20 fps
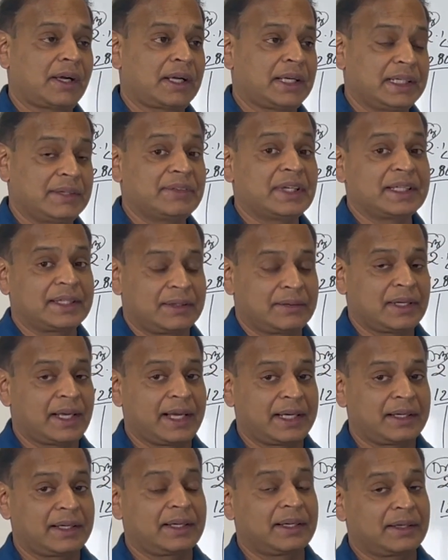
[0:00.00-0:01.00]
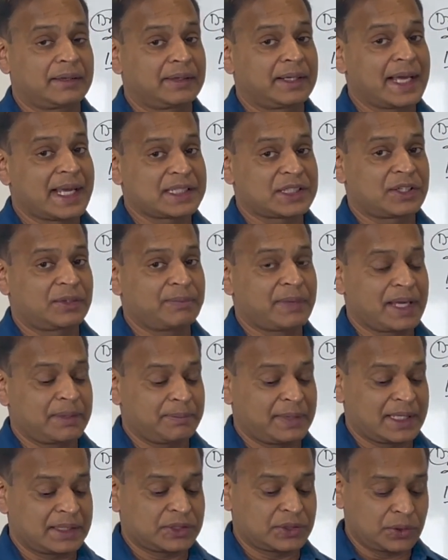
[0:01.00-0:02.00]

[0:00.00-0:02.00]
even like gastric bypass.